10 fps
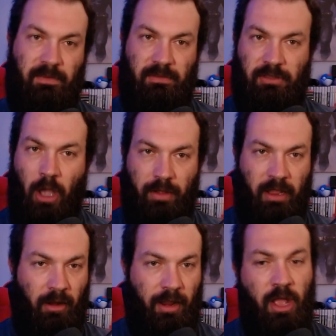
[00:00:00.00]
Don't
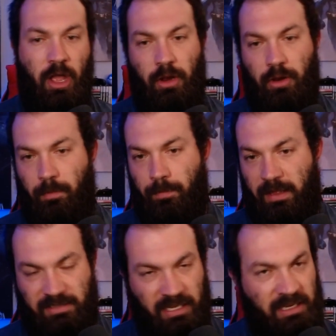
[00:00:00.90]
hear it. They
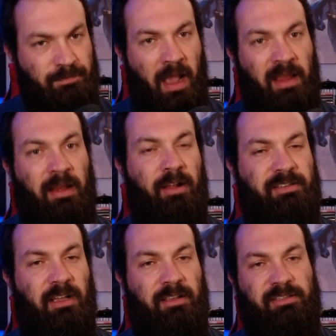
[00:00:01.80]
teased Binary
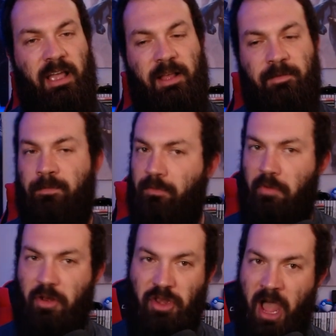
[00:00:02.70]
Sunset.
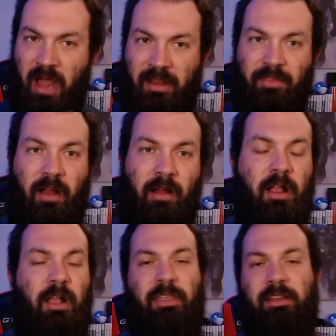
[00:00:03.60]
Not in there.
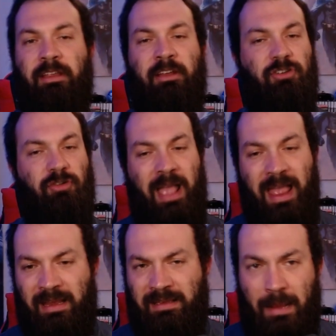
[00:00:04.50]
They didn't do
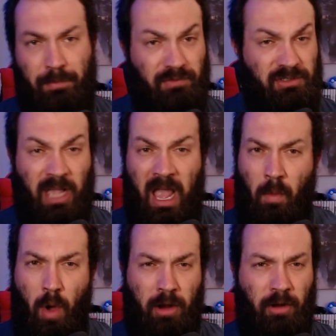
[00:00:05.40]
any type of
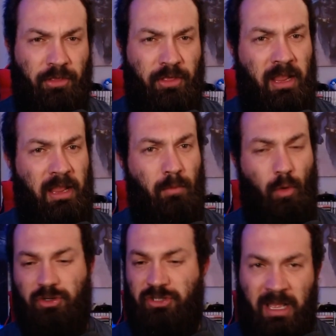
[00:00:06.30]
Skywalker theme
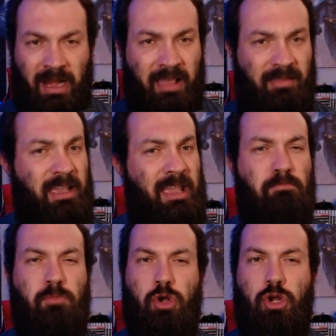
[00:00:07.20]
or Jedi
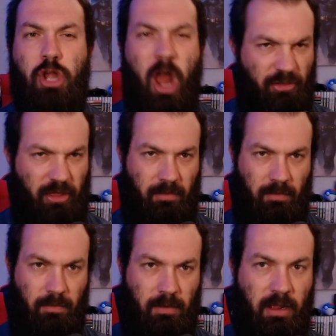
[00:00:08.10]
theme. Nothing.
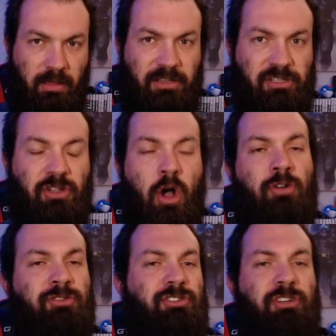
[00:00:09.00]
This is
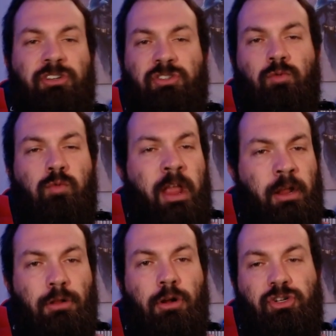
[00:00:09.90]
all just
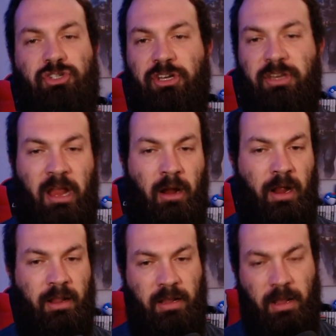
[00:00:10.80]
regular, generic